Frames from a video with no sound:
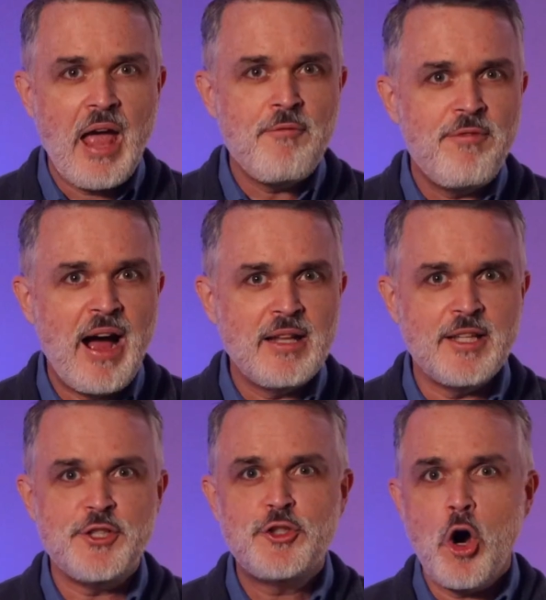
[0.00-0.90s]
And
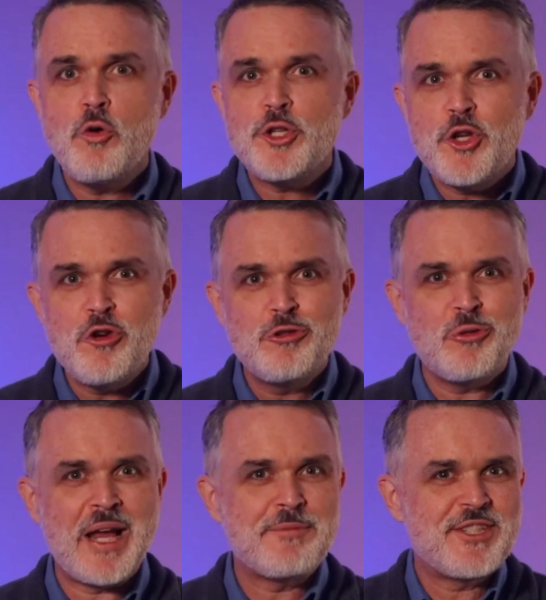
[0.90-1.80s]
finally, don't use
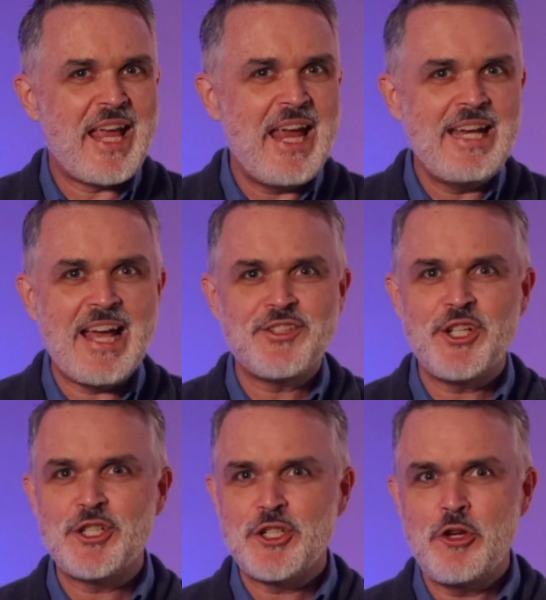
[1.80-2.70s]
what I'm saying as an
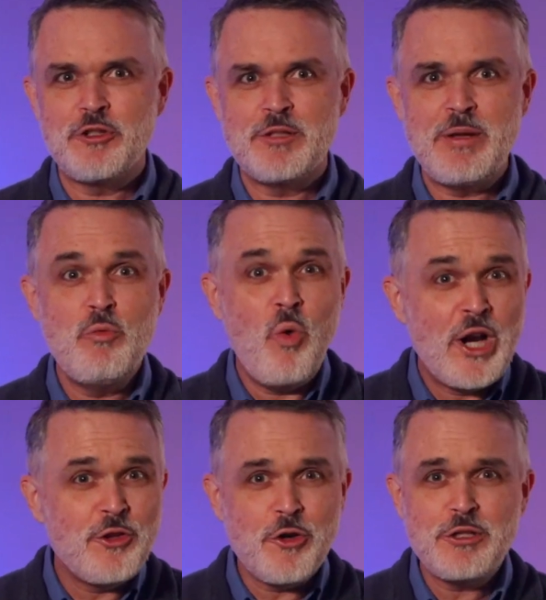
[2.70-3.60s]
excuse to be
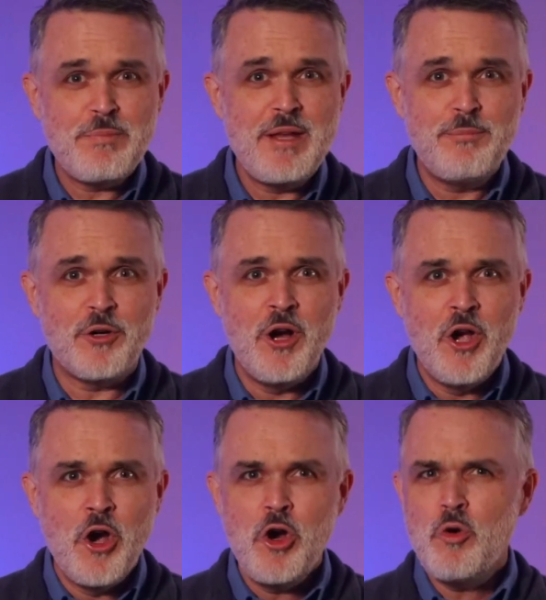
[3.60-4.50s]
one of those people
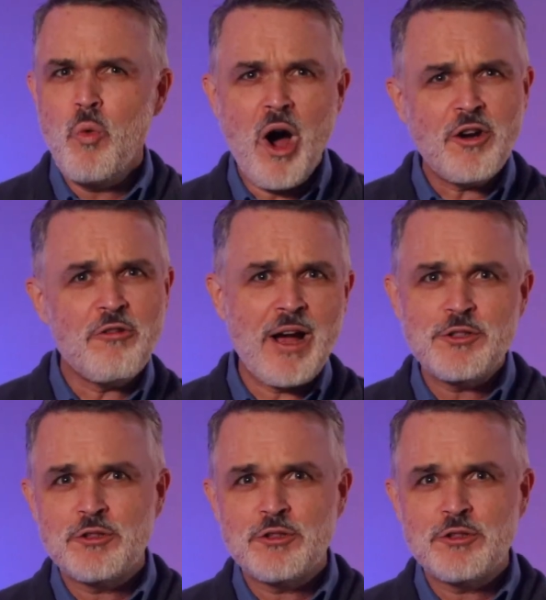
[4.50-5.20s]
who walk around